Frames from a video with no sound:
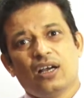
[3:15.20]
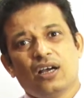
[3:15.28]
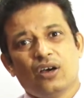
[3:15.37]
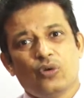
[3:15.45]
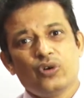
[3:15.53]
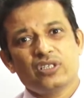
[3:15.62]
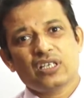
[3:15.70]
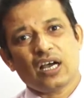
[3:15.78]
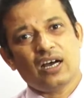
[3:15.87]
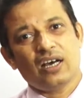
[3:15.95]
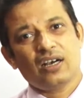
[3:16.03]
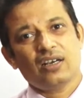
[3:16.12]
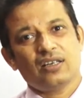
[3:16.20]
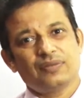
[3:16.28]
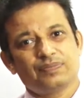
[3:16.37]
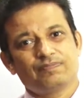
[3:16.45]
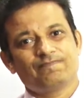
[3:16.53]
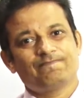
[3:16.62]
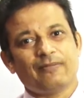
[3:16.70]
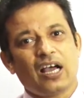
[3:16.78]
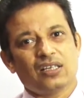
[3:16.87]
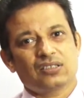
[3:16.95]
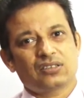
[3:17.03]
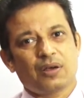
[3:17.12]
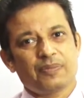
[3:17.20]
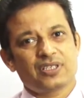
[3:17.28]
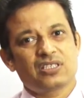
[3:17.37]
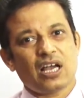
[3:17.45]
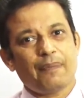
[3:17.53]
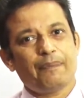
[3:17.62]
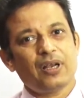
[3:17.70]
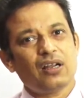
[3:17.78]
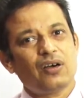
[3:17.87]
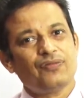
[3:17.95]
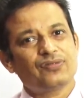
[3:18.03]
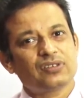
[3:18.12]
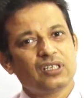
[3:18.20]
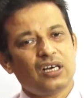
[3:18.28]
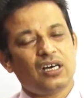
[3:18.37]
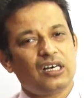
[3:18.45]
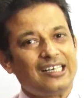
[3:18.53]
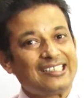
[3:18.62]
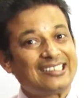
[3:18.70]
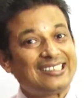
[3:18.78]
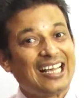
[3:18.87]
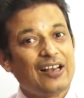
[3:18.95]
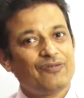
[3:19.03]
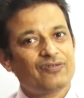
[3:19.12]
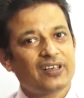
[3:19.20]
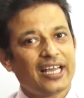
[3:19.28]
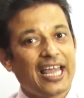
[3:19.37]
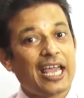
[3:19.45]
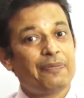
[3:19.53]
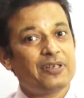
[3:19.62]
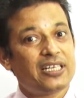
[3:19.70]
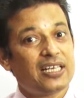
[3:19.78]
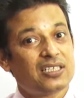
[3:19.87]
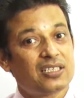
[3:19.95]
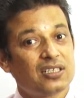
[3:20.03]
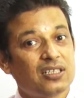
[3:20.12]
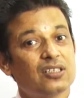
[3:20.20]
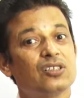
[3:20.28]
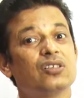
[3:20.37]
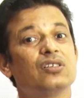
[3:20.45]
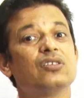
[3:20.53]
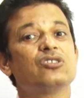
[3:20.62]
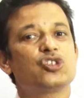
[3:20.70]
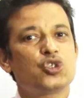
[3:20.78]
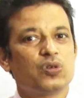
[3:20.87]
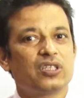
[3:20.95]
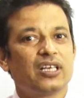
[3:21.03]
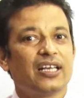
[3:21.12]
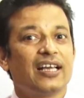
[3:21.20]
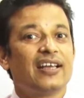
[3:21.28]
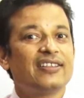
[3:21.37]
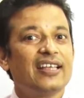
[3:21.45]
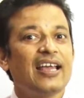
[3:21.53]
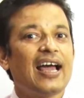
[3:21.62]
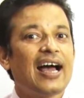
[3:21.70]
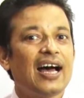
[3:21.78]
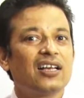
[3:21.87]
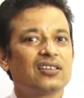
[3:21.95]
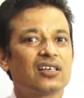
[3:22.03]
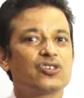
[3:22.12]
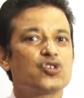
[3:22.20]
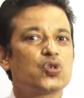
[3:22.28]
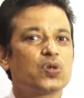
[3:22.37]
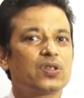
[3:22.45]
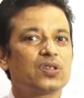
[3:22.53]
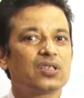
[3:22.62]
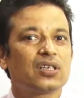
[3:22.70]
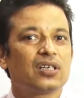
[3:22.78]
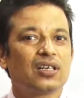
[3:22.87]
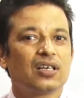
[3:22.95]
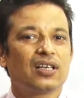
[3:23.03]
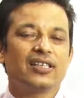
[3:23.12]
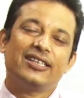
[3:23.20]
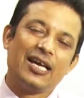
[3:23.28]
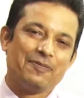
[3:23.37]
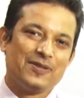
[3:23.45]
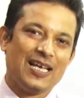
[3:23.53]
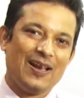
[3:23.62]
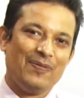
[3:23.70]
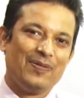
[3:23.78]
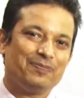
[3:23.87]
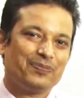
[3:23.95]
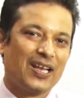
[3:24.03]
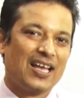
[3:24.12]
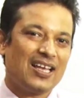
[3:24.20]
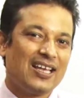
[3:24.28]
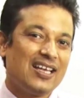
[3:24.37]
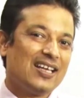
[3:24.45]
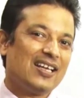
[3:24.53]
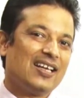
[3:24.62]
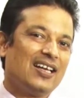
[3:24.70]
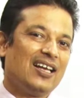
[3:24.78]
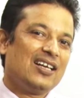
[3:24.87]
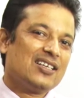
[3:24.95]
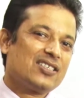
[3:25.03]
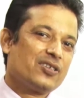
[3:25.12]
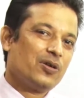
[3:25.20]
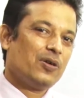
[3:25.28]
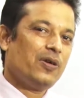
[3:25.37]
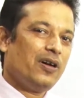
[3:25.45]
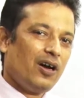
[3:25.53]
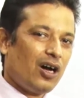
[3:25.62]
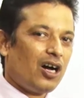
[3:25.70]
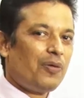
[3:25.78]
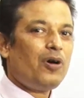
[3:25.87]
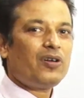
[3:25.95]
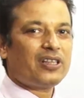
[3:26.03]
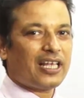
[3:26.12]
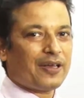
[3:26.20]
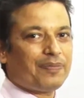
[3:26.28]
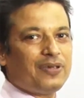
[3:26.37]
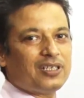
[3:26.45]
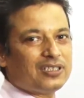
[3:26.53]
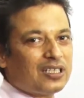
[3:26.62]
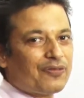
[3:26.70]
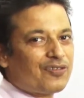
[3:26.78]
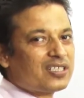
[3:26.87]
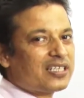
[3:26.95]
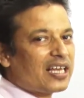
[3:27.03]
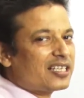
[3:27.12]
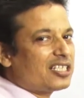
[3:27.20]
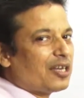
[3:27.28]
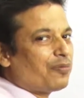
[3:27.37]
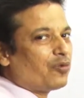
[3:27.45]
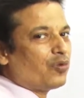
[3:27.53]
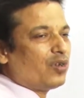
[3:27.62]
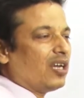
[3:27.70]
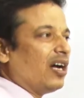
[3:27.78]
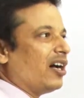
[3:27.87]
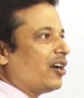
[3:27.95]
which are some example of a self evident truth. They are the truth themselves. So, among them the first axiom we are